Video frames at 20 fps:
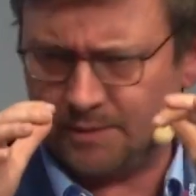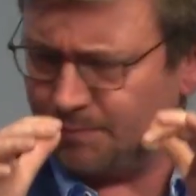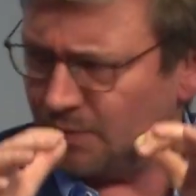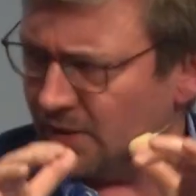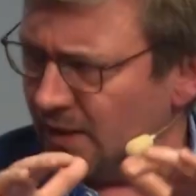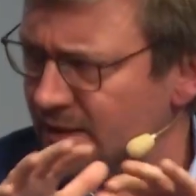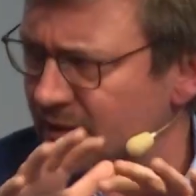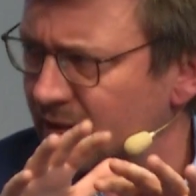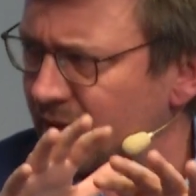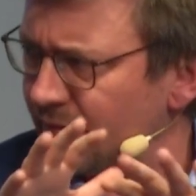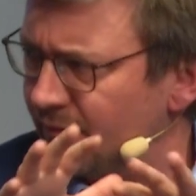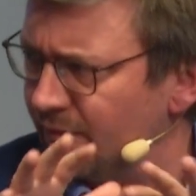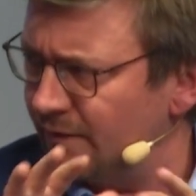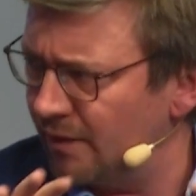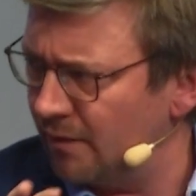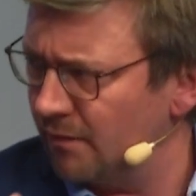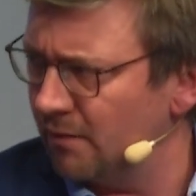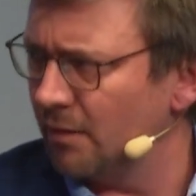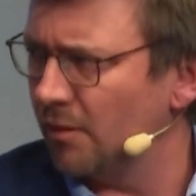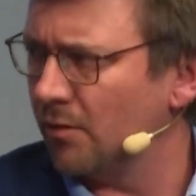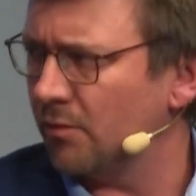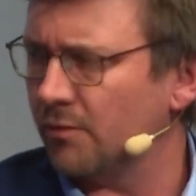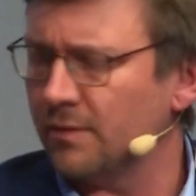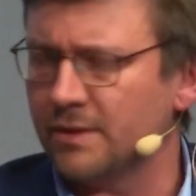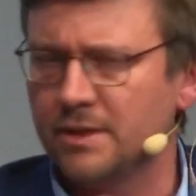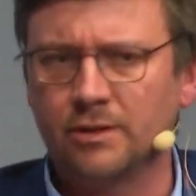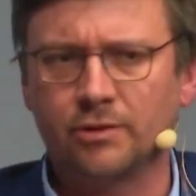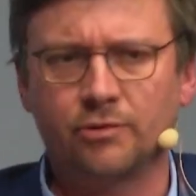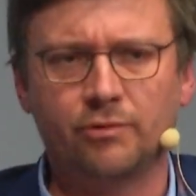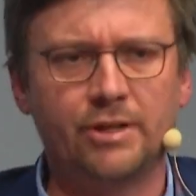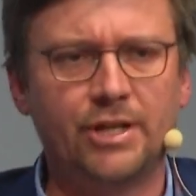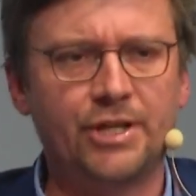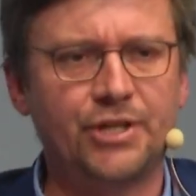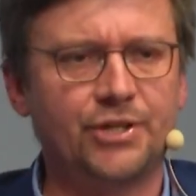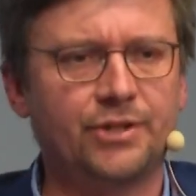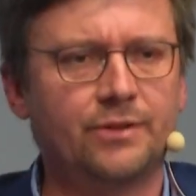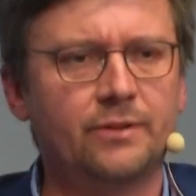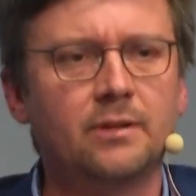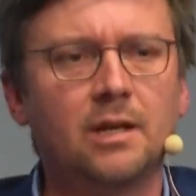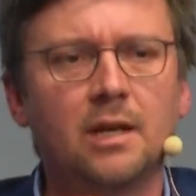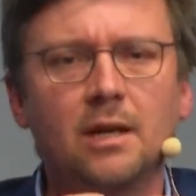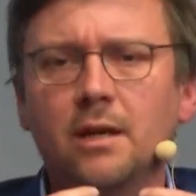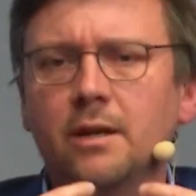present in very low concentration,